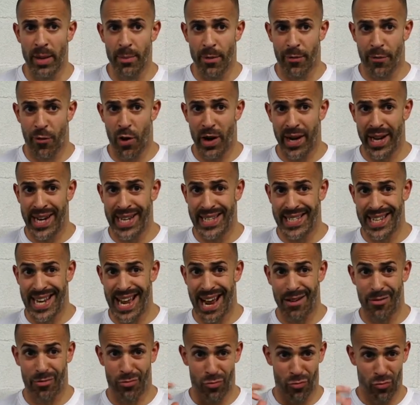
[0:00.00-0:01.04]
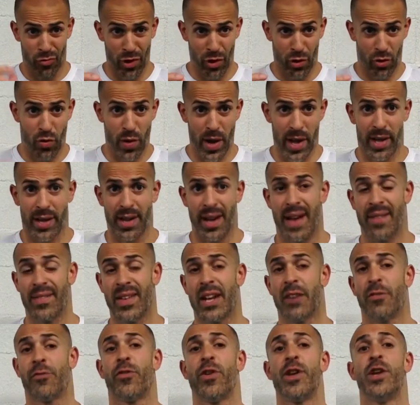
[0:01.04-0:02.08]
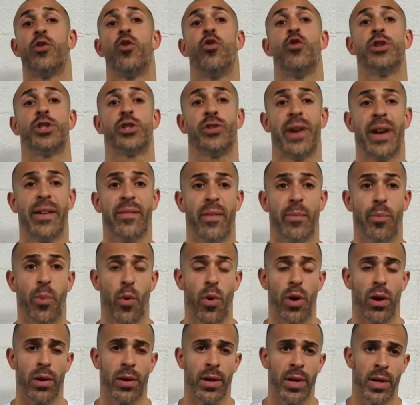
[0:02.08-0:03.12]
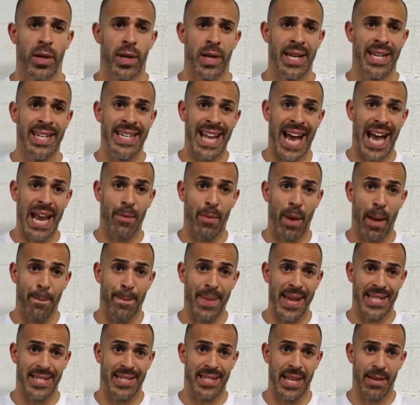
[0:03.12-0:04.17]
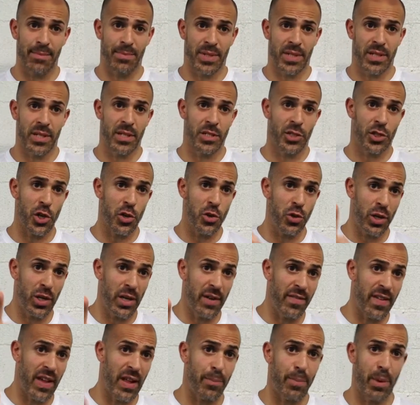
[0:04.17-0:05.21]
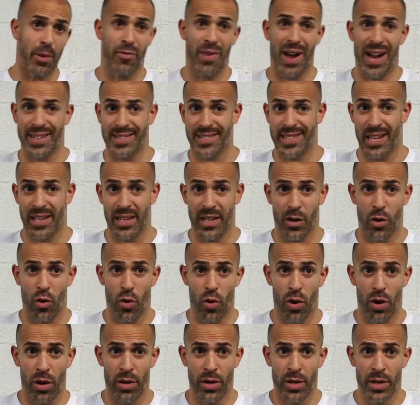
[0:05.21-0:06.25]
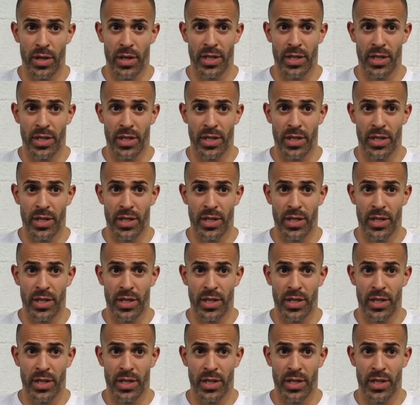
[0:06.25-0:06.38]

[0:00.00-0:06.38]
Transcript: Before I get into that, real quick, I've got a free core training report, 9 of my best tips so you can develop a rock solid core.